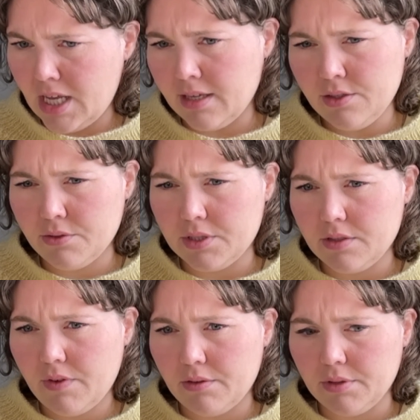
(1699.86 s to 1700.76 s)

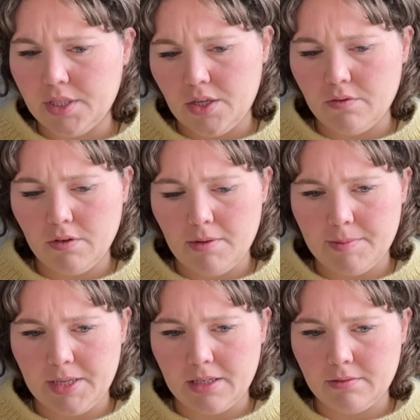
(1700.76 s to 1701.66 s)
Sewing's felt really
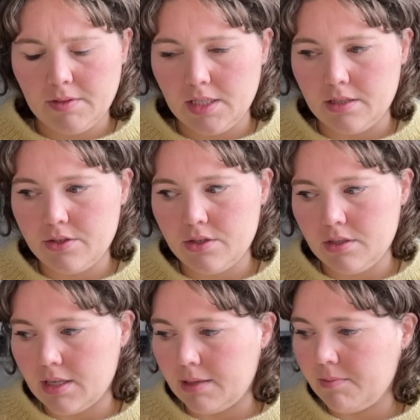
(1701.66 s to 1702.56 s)
overwhelming, and it's
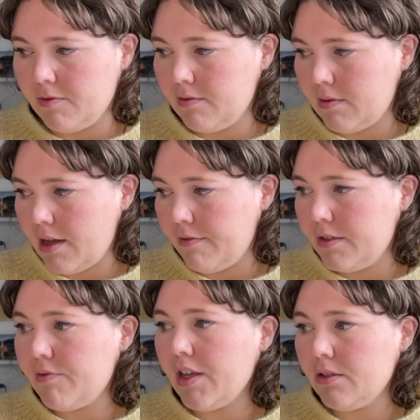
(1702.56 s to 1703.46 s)
just like, it
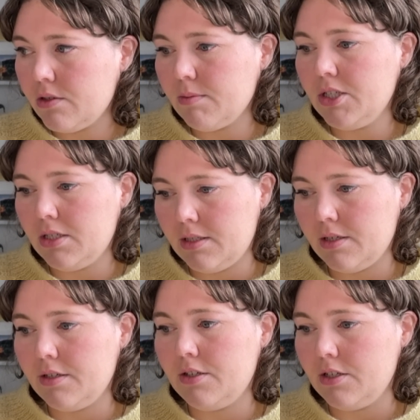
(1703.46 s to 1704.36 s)
has felt so much
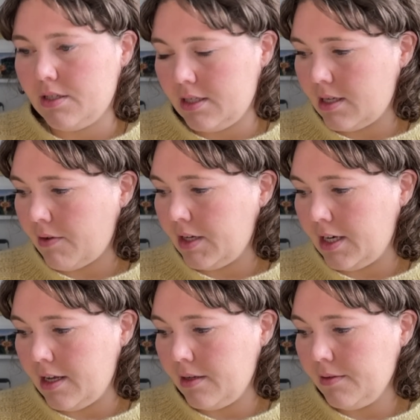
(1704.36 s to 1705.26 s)
easier to just sit down and
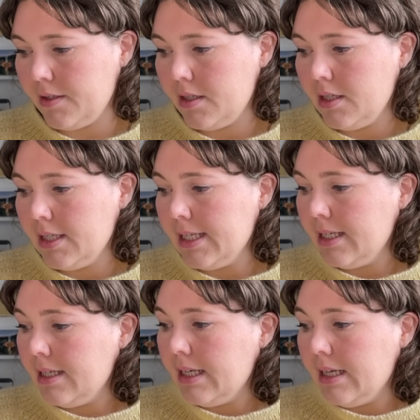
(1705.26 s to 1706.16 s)
knit.
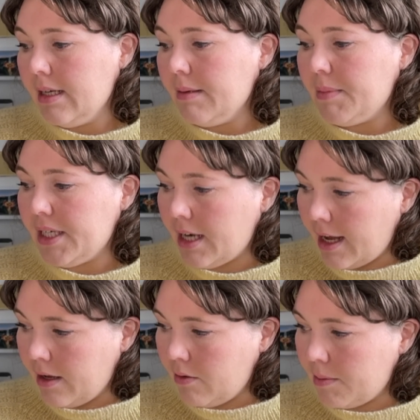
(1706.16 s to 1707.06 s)
But
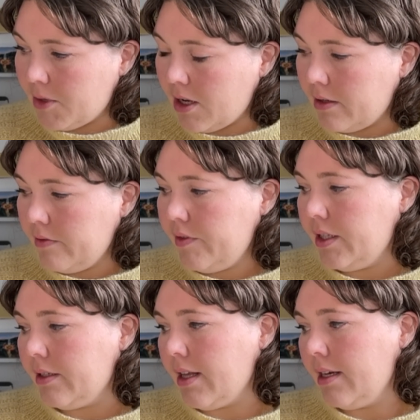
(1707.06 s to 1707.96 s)
now I'm not
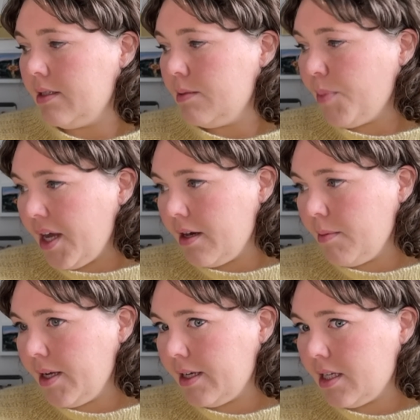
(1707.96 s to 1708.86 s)
feeling that inspired
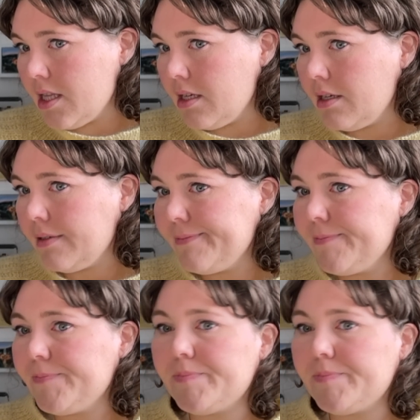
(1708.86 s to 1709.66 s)
by anything.